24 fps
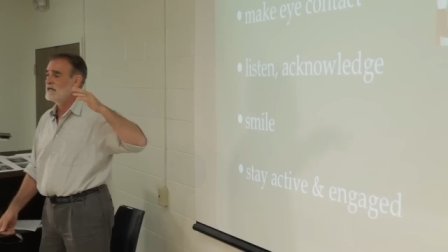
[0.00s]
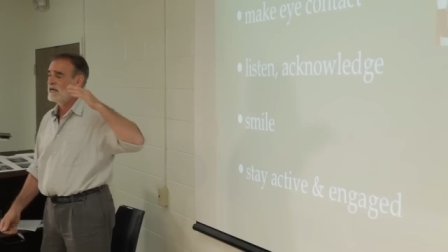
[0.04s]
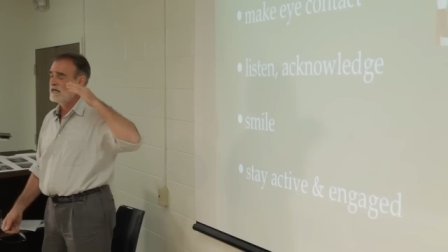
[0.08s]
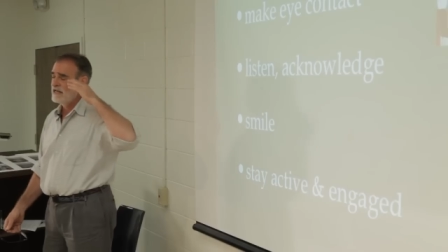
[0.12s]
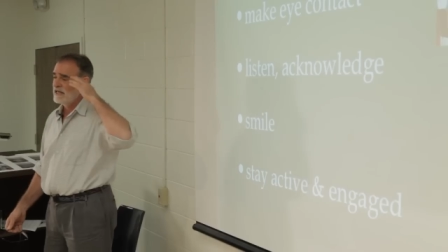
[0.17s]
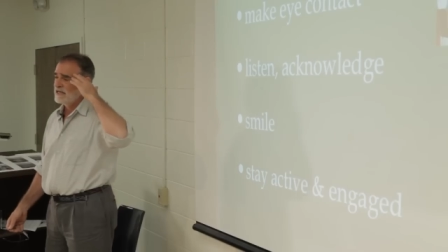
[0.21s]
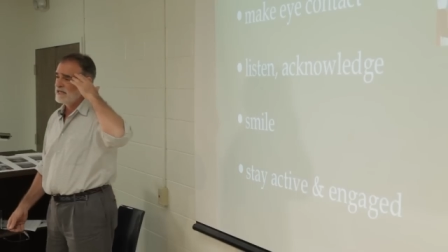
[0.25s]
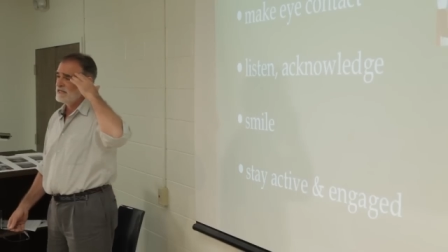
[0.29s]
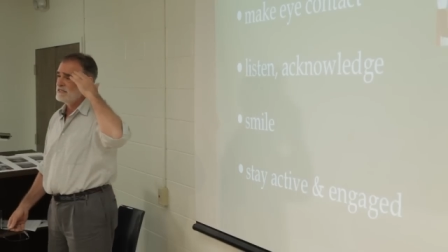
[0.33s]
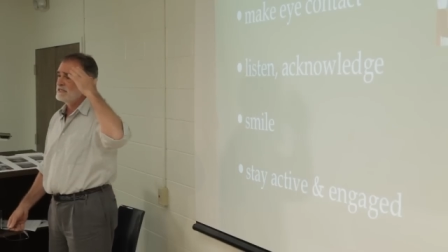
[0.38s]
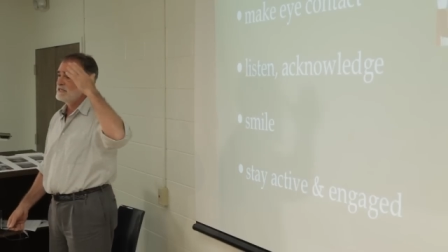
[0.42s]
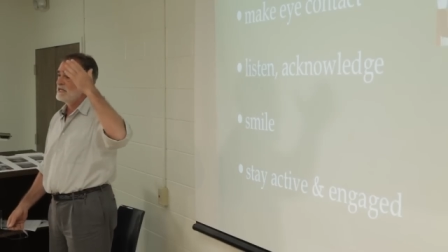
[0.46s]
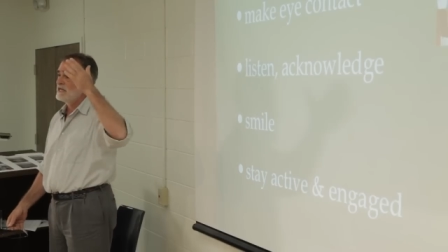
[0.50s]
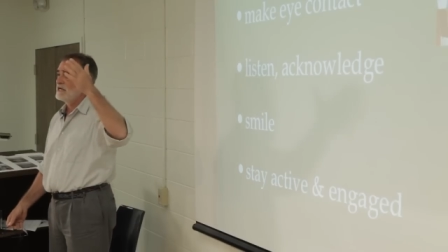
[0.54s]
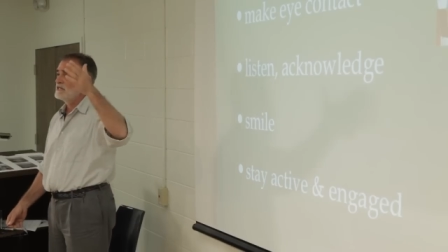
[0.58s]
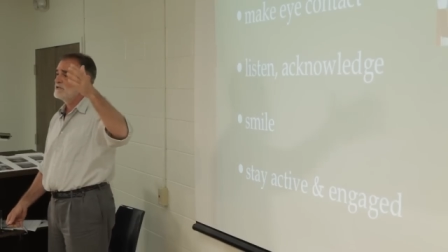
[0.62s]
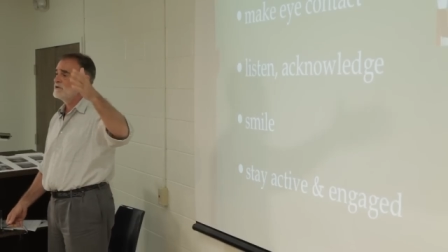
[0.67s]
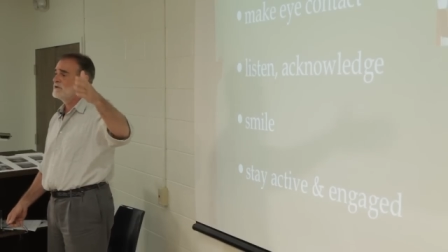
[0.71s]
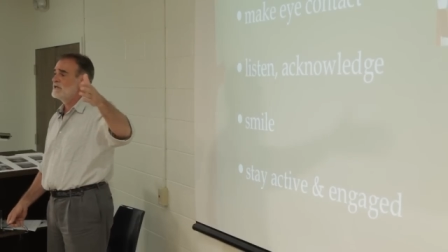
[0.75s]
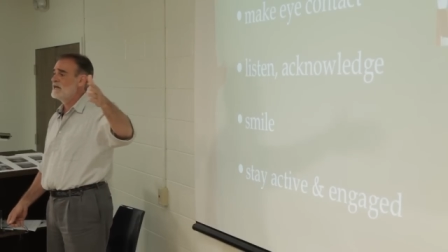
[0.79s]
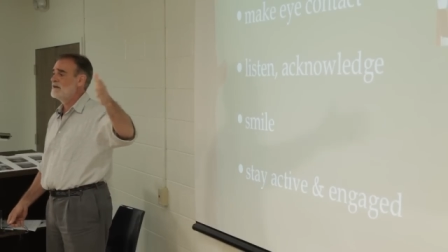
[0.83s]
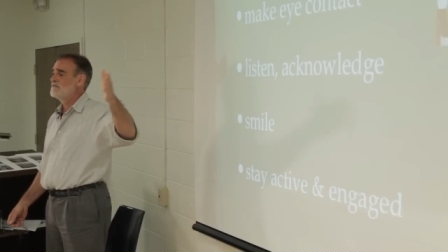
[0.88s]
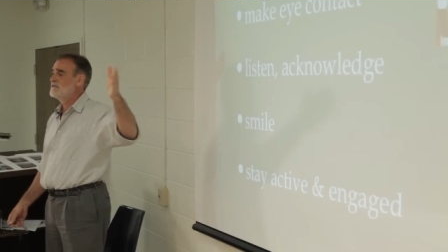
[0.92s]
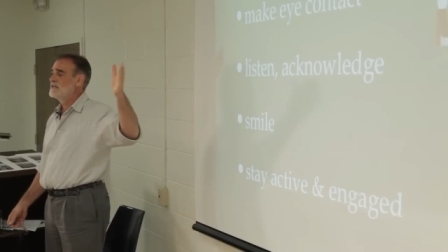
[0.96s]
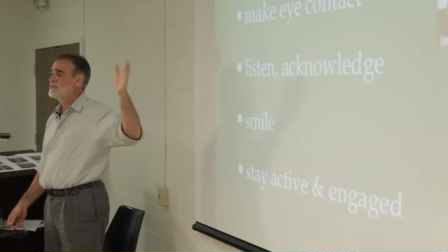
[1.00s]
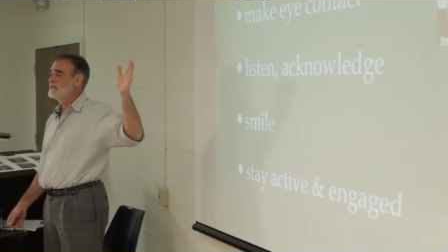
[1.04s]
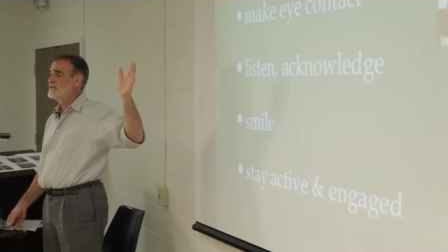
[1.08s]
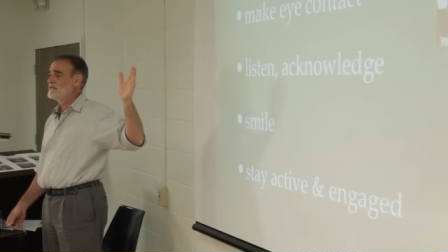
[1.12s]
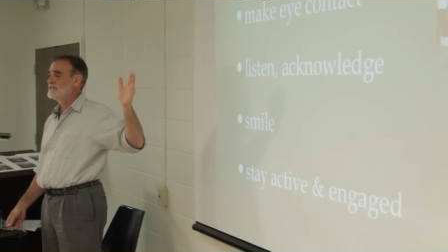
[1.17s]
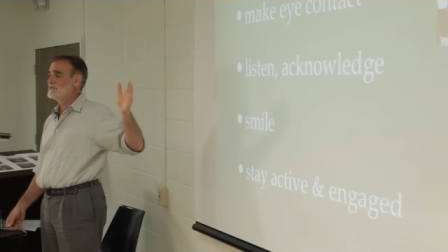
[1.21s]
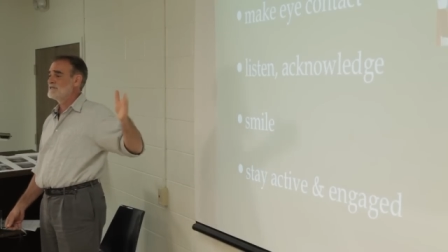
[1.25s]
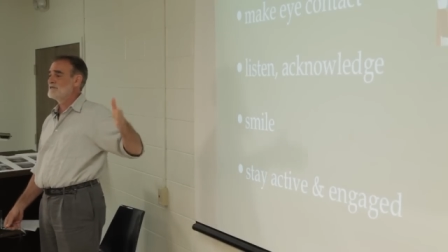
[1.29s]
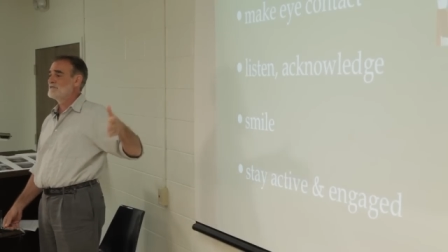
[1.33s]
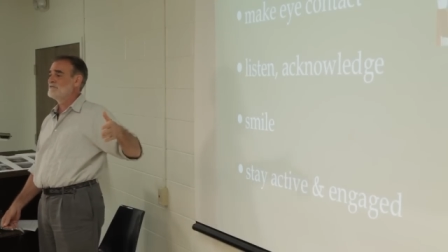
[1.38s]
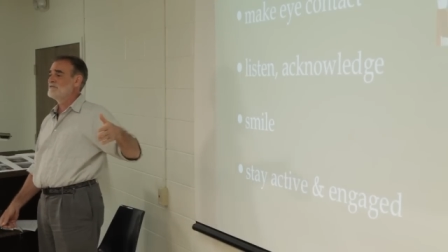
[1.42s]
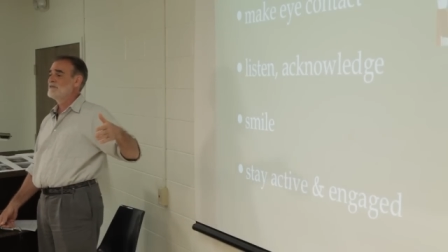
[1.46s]
I, like I said, I don't have the
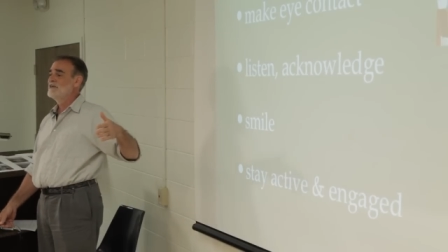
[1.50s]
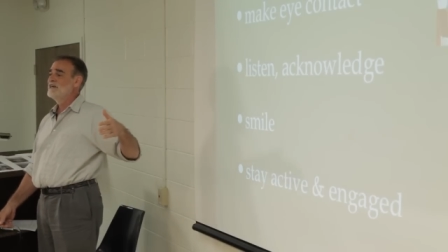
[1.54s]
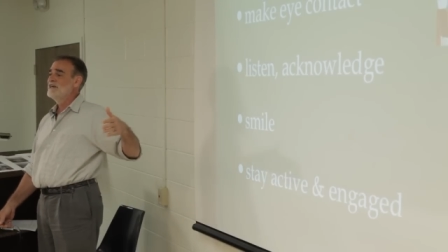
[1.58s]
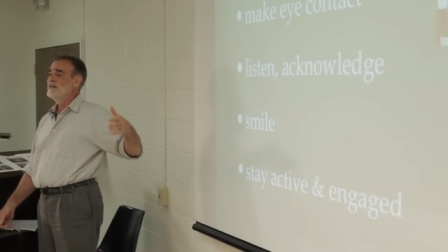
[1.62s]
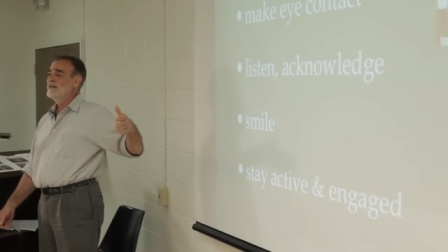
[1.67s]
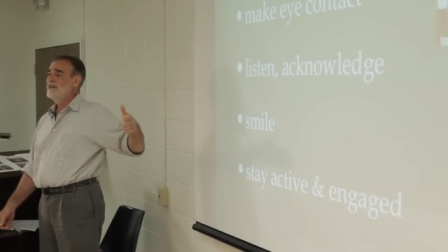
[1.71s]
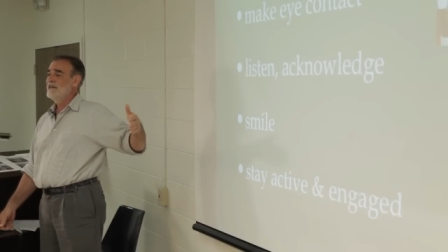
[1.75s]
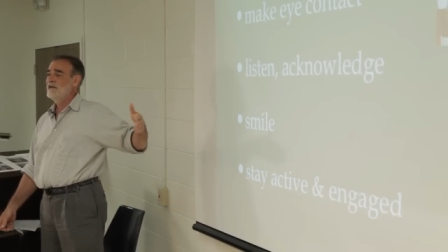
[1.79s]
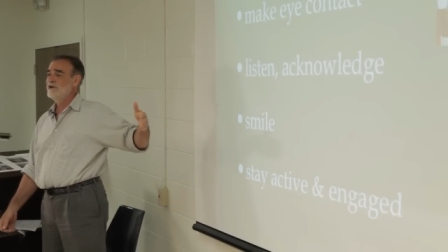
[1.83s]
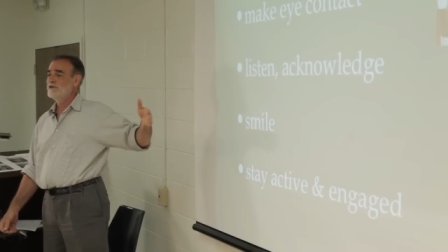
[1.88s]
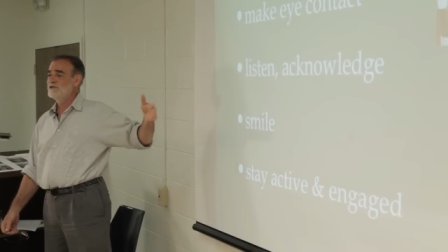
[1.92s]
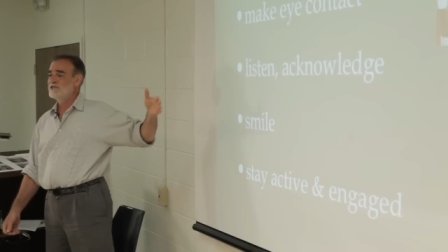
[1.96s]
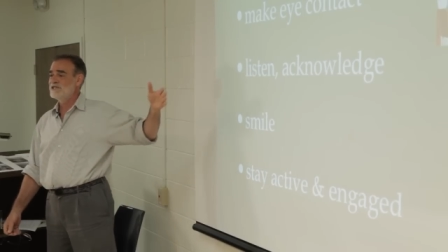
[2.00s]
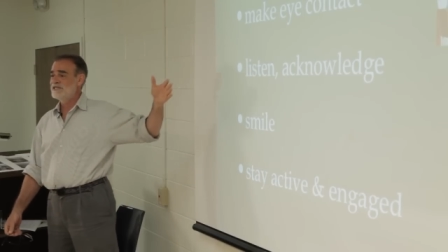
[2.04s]
list of, here,